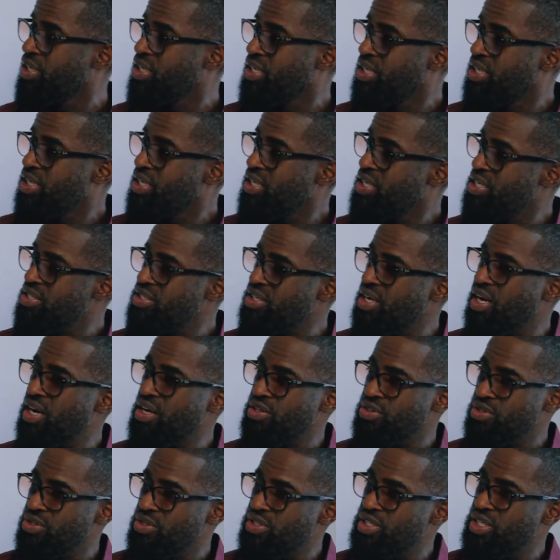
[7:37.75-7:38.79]
Okay. It's
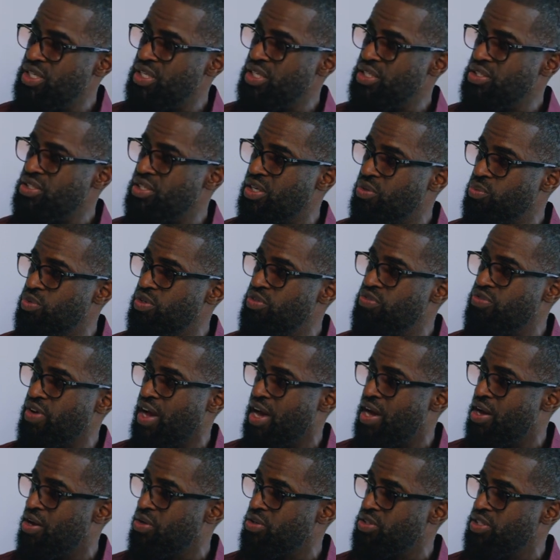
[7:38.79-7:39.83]
other things that we
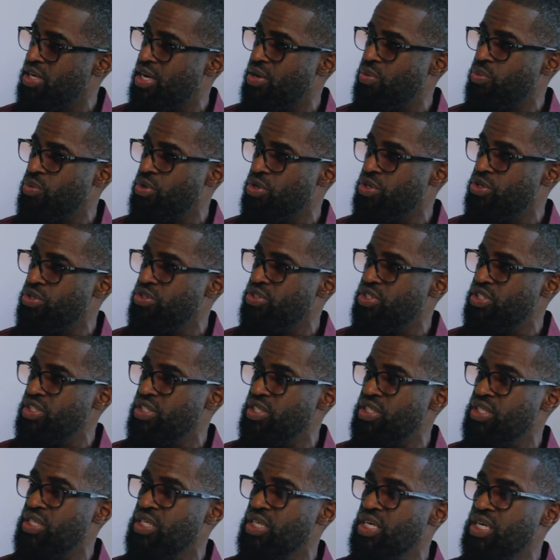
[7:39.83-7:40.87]
found that were
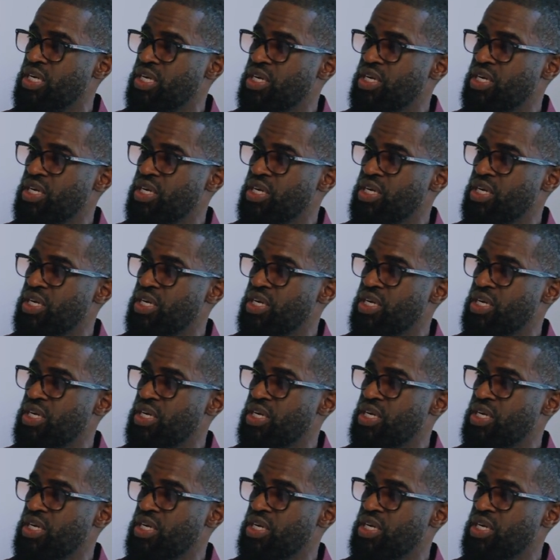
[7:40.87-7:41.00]
the